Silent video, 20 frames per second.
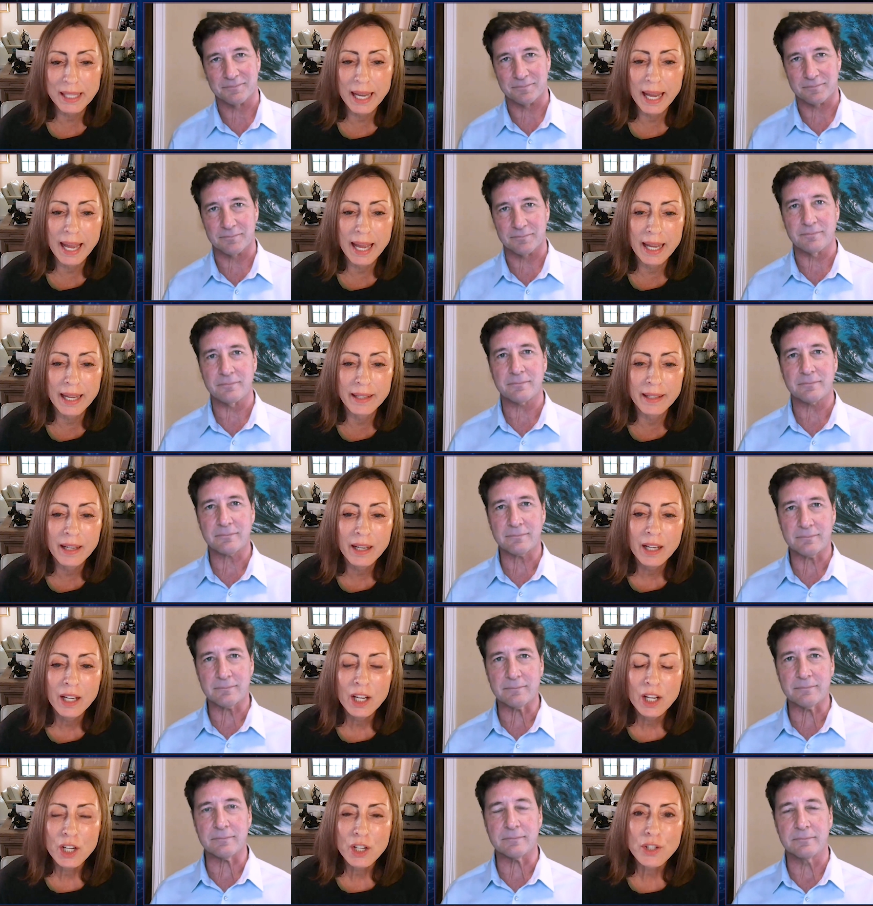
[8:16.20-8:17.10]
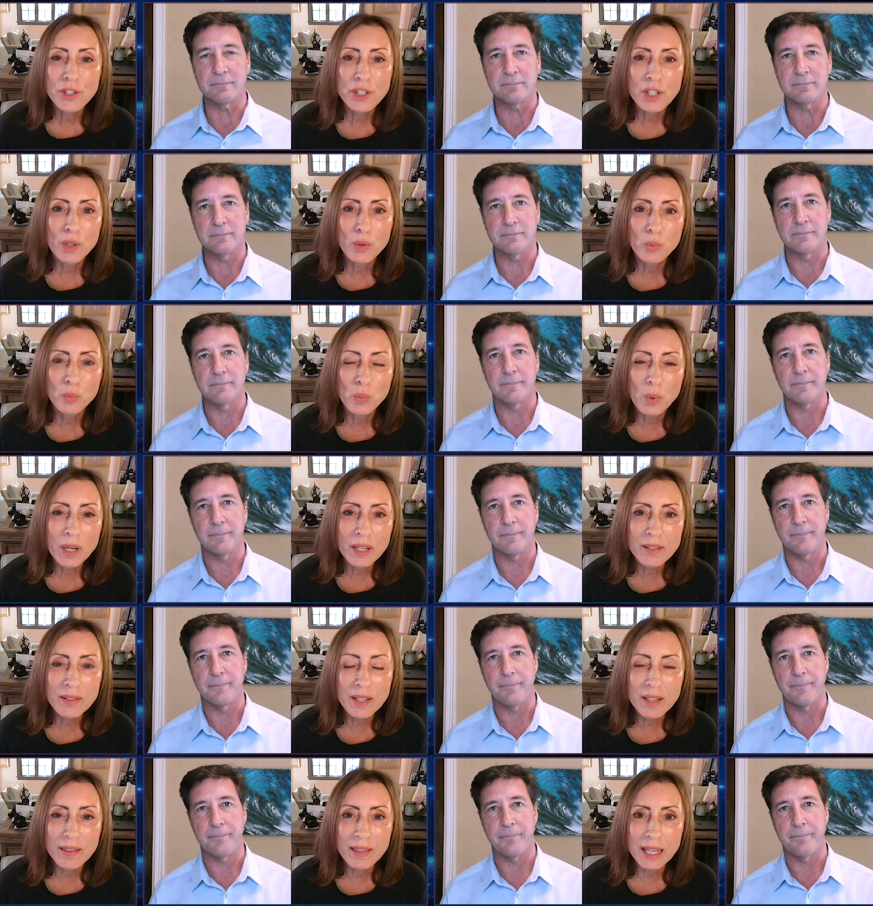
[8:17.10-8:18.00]
Speaker 1: mm-hmm. ahead. So,
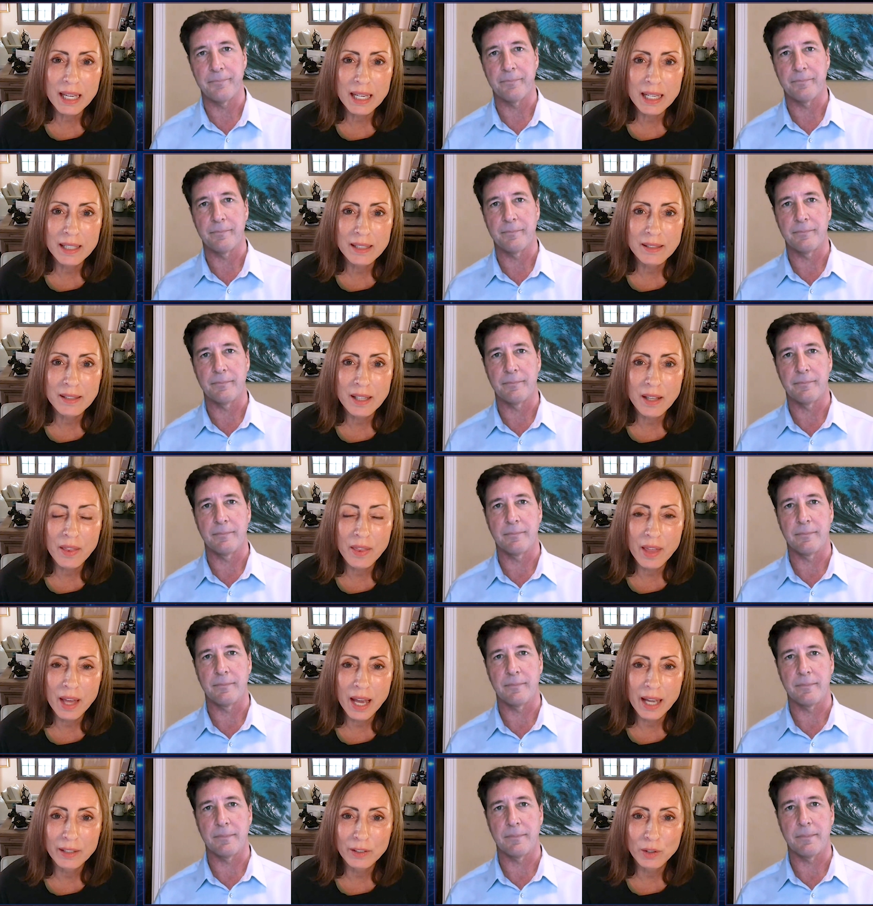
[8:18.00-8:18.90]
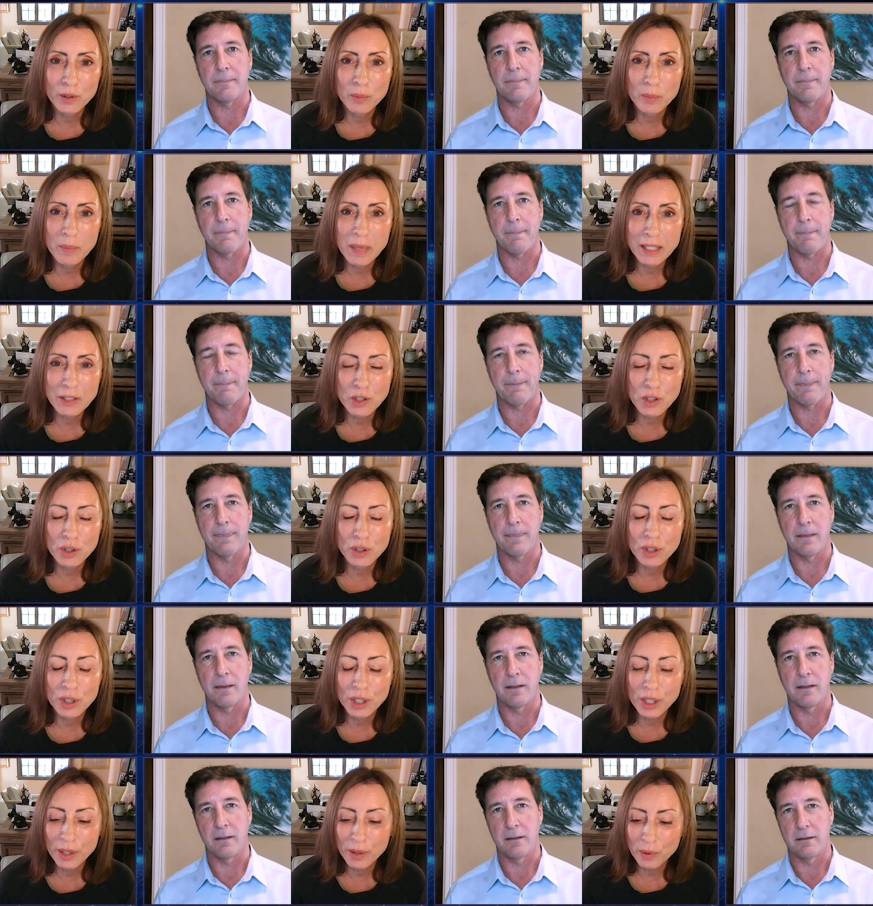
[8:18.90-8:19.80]
one of the things that you
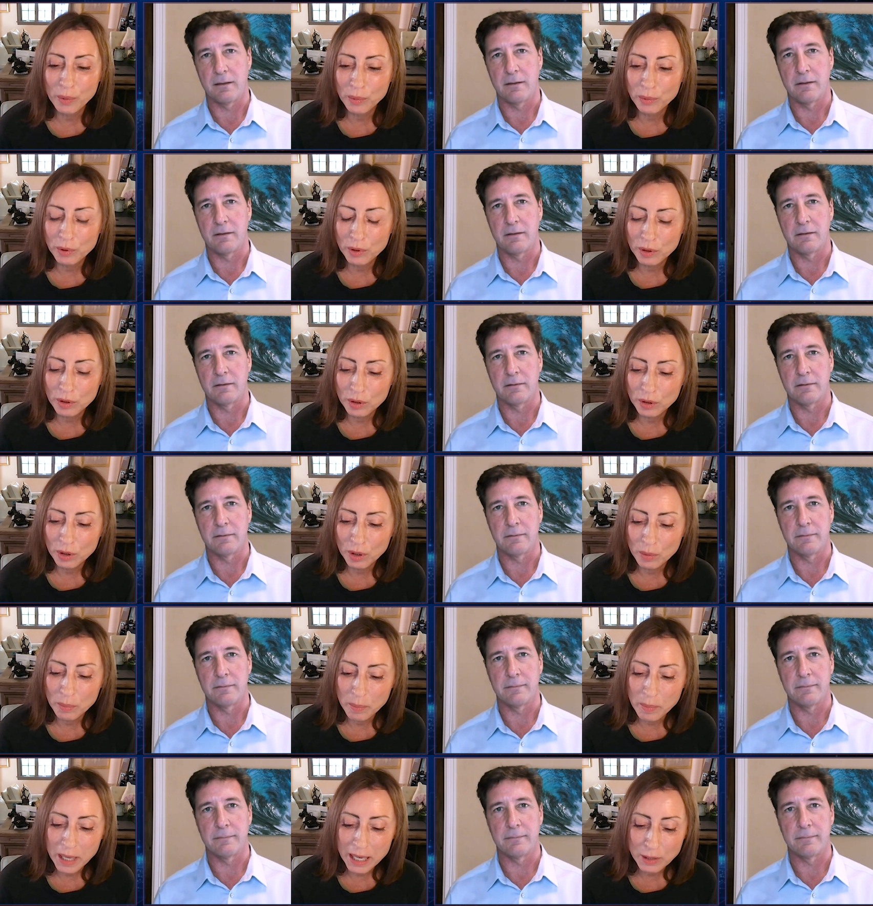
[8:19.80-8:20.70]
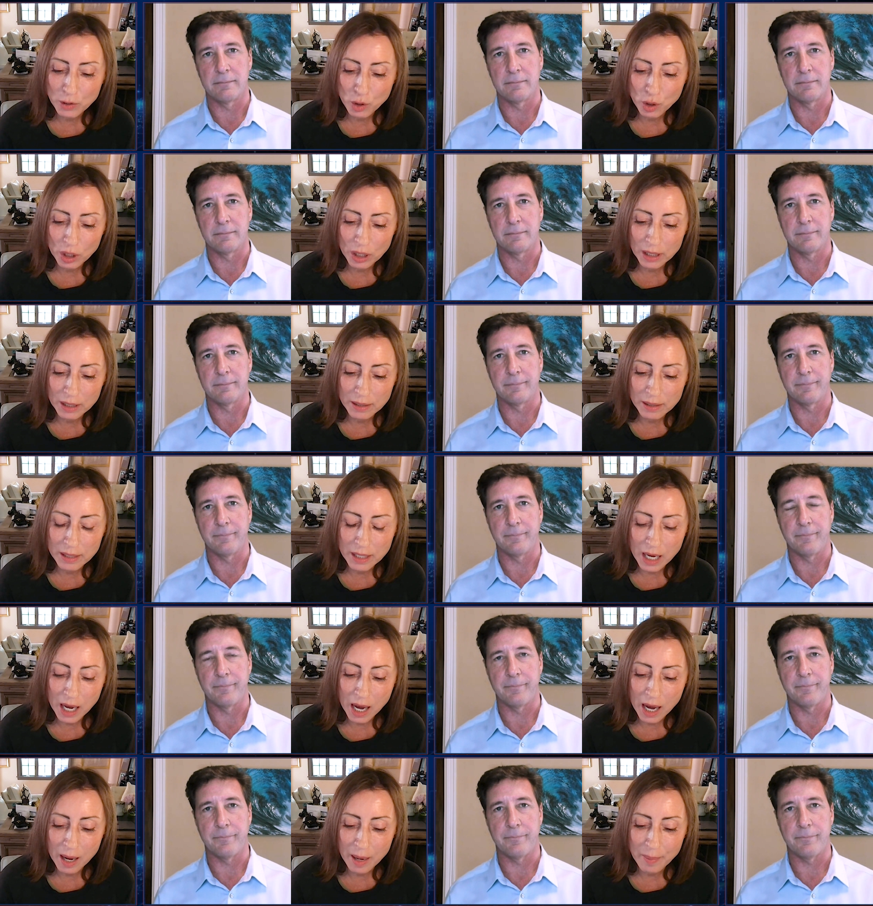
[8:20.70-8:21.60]
mentioned, you know, you
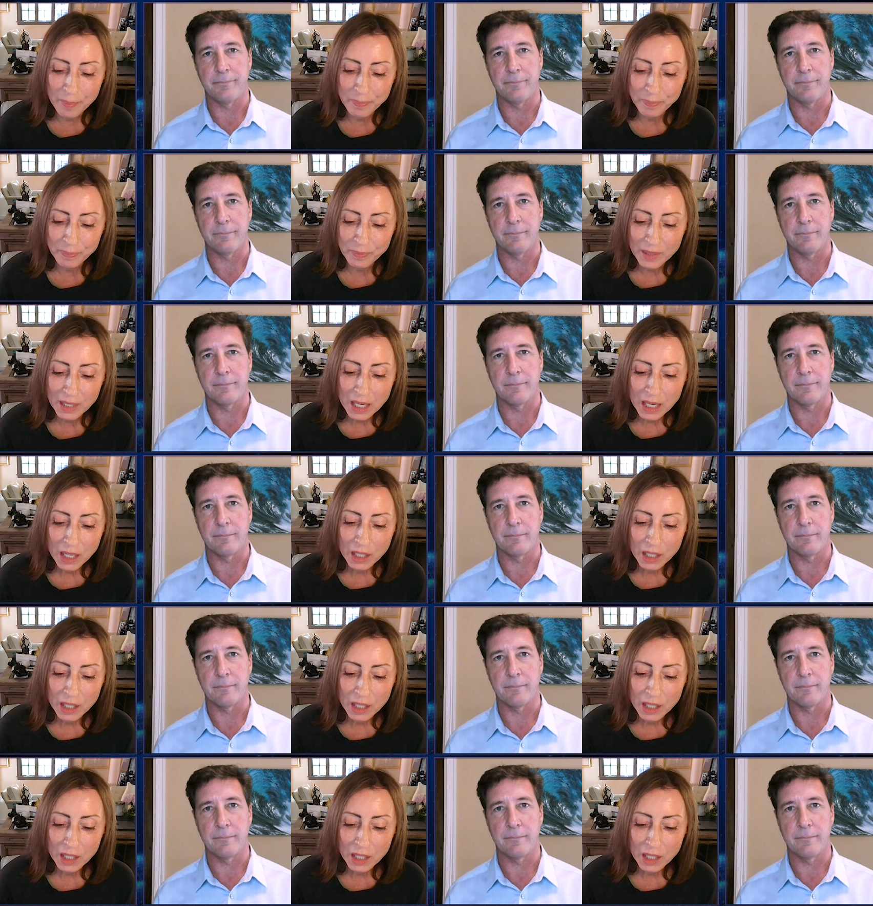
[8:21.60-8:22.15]
mentioned, um,